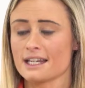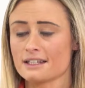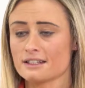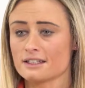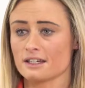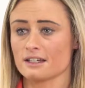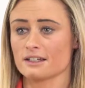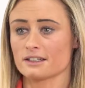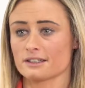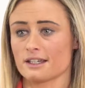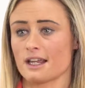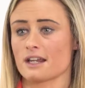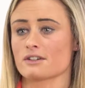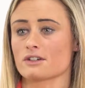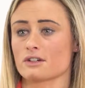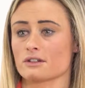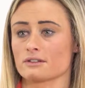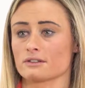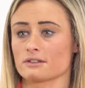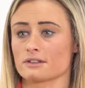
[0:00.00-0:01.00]
into your
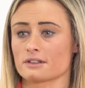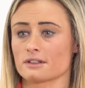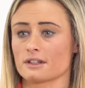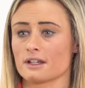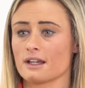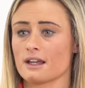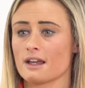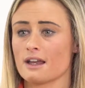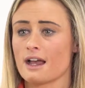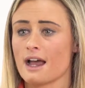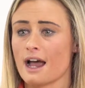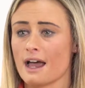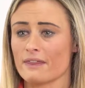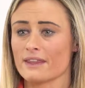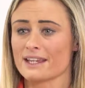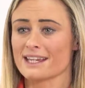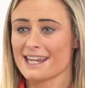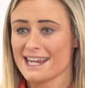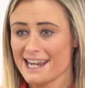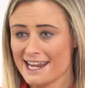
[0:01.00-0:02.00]
sessions, and
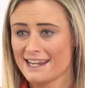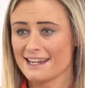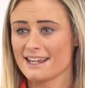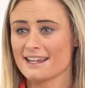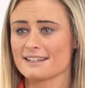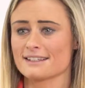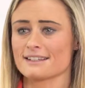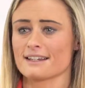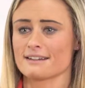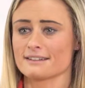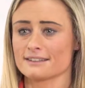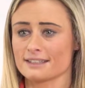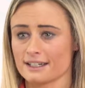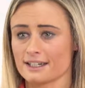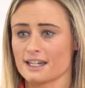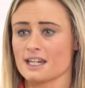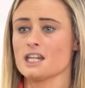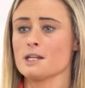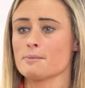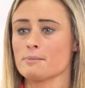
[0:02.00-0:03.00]
the key is to
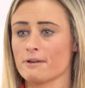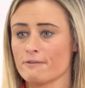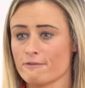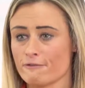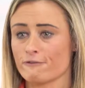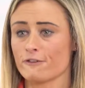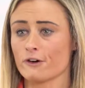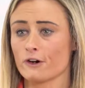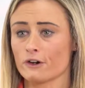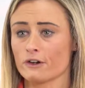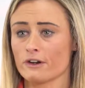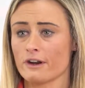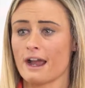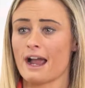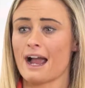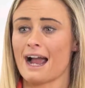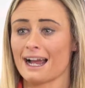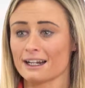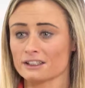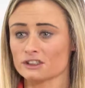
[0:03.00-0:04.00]
keep it
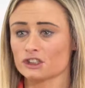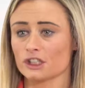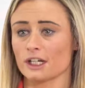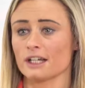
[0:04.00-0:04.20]
fun and